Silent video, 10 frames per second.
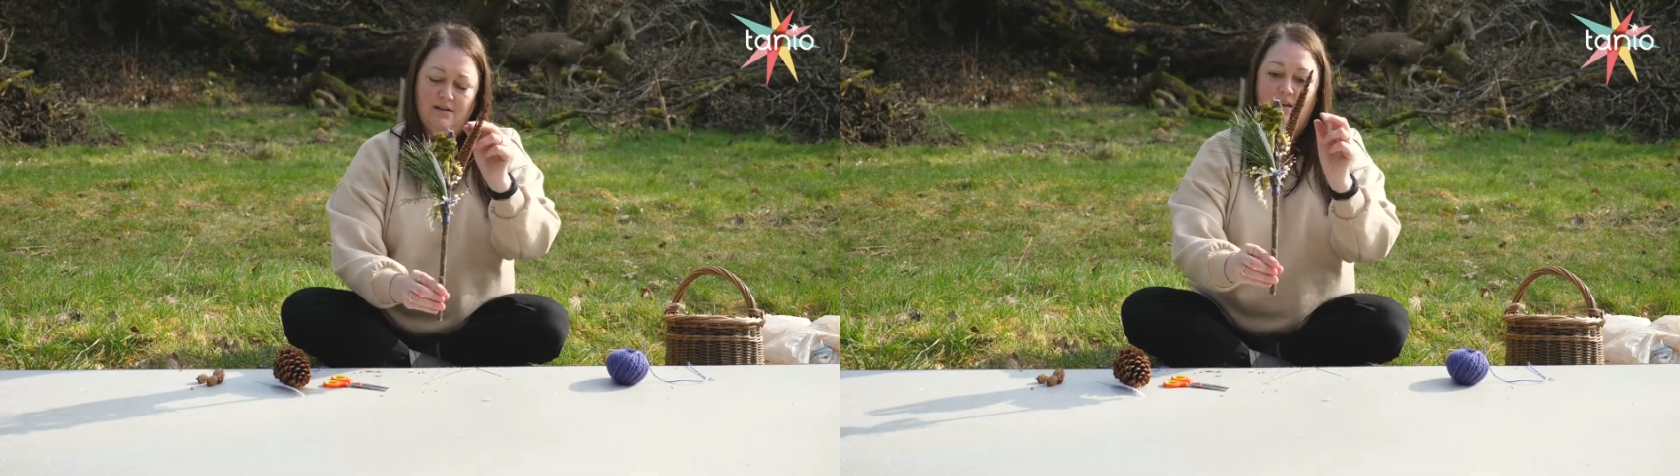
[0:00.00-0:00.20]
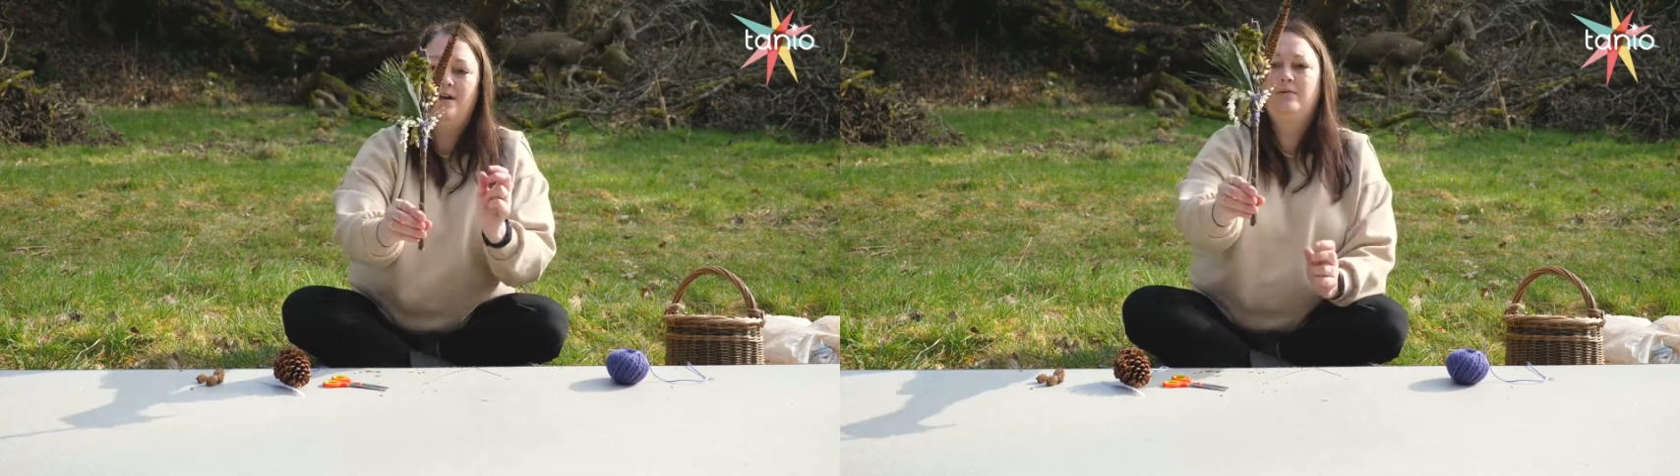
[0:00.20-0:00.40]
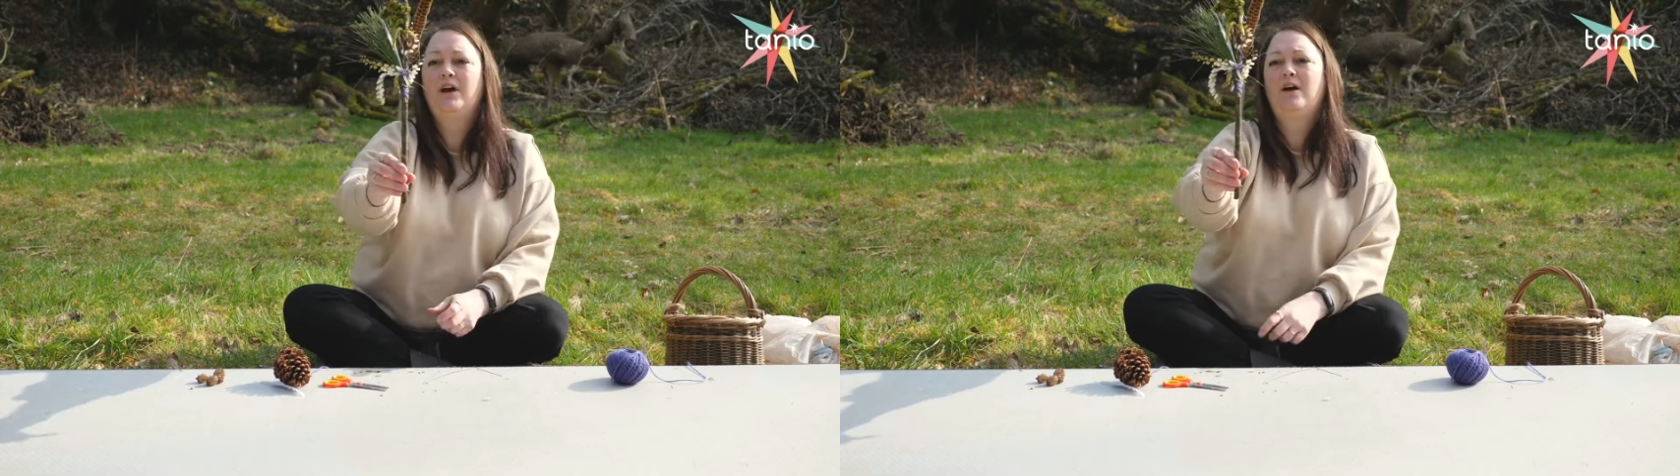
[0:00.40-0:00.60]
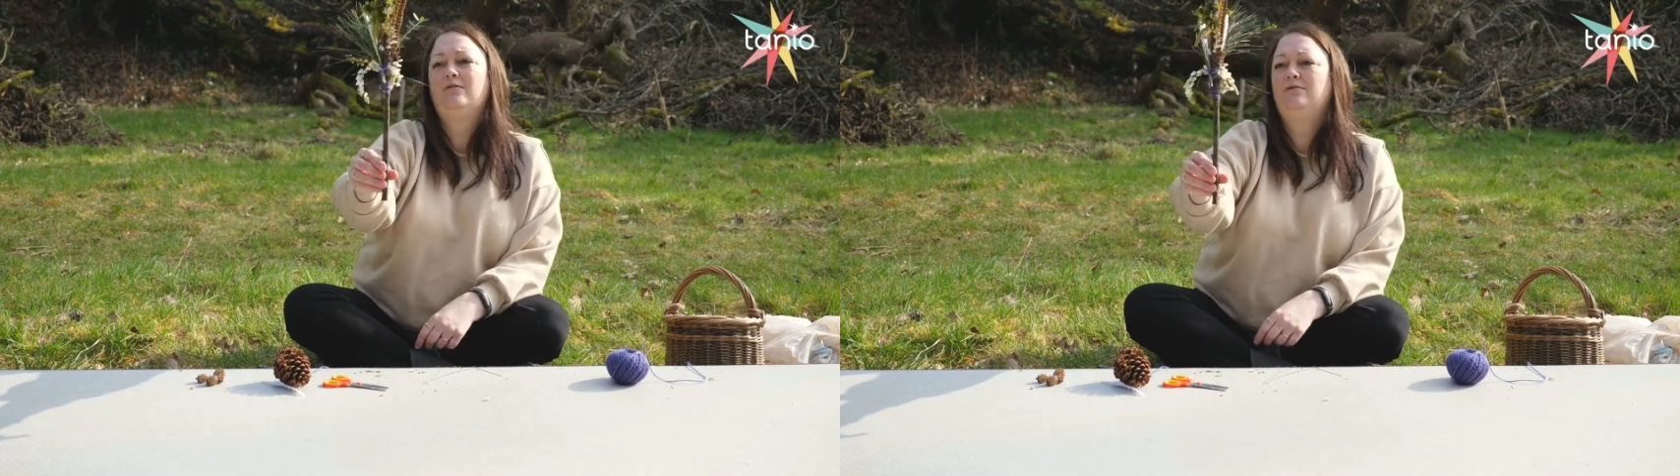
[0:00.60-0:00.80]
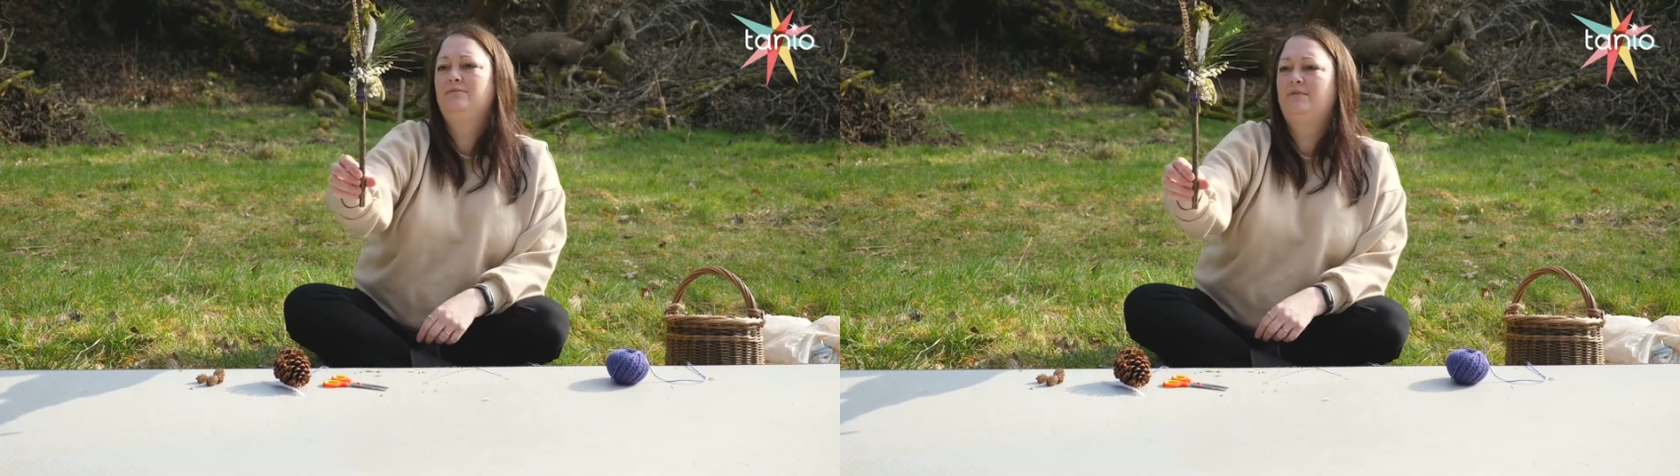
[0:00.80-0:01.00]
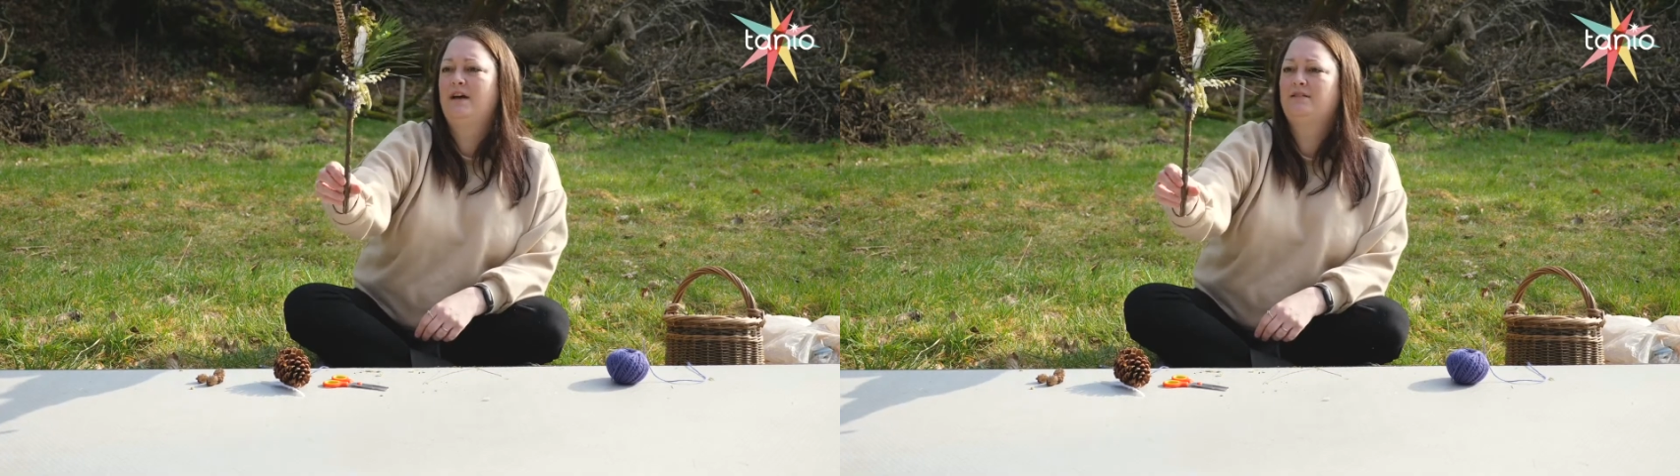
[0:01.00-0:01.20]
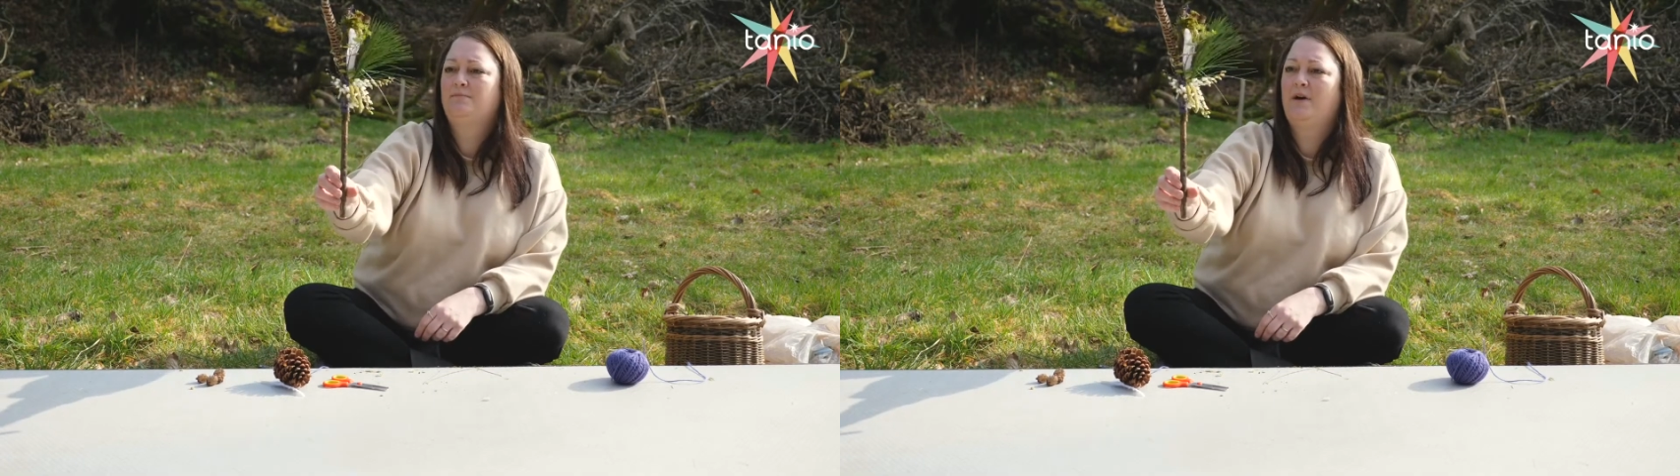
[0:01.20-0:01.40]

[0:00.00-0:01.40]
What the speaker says: there we go, there's